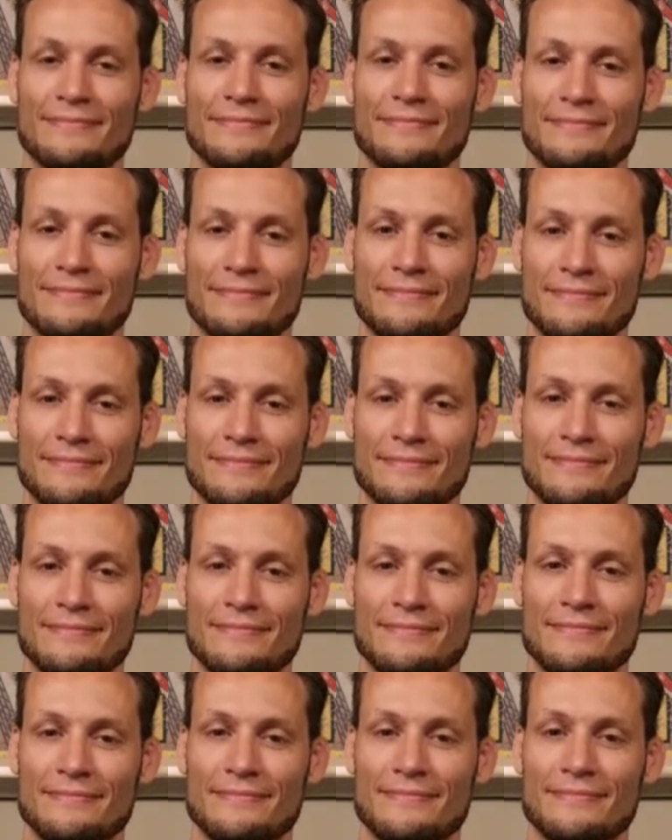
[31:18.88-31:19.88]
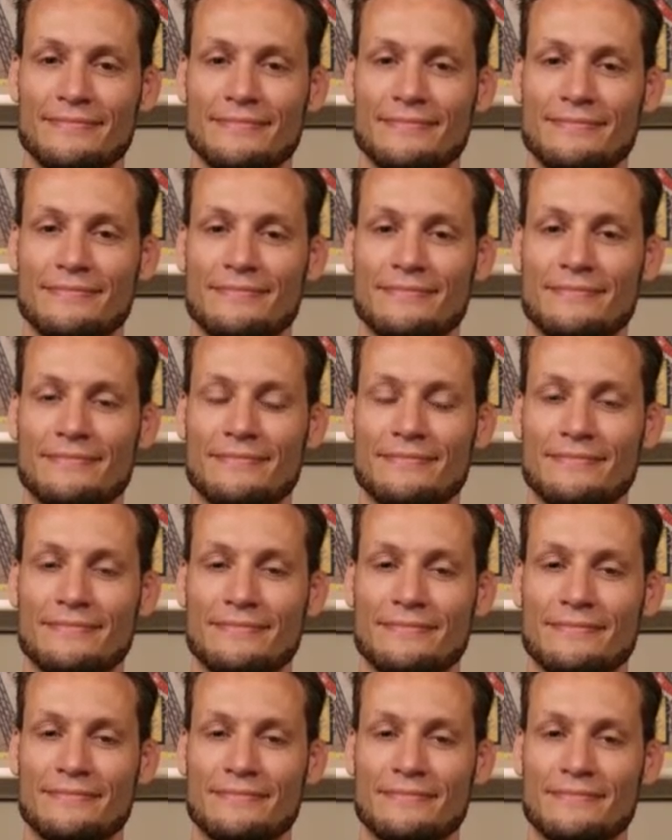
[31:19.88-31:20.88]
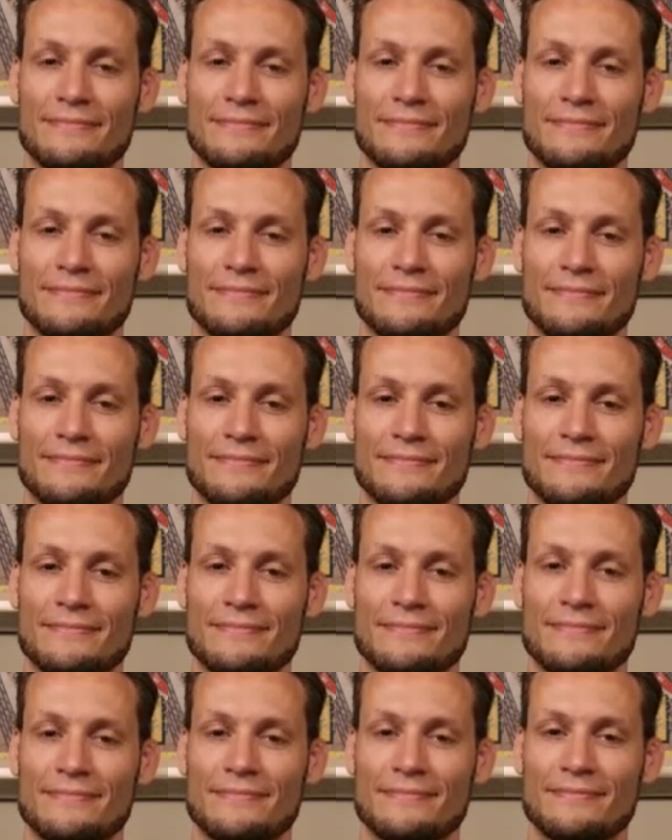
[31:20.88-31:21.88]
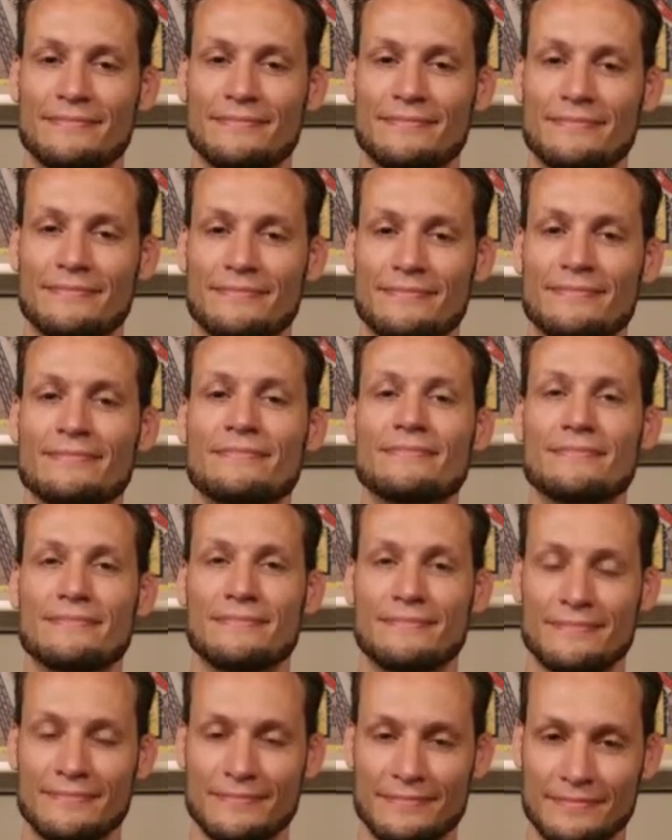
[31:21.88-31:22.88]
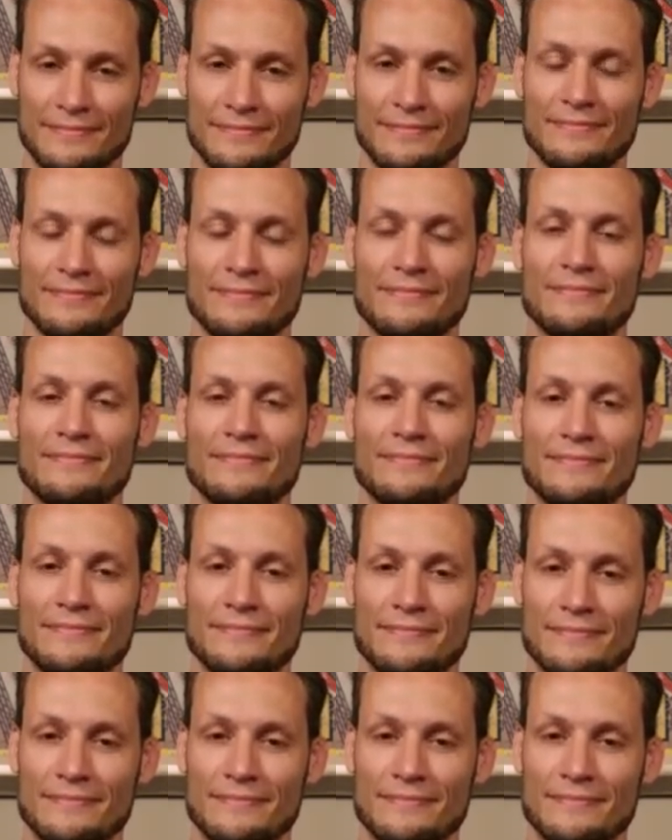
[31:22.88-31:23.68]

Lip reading: [no speech]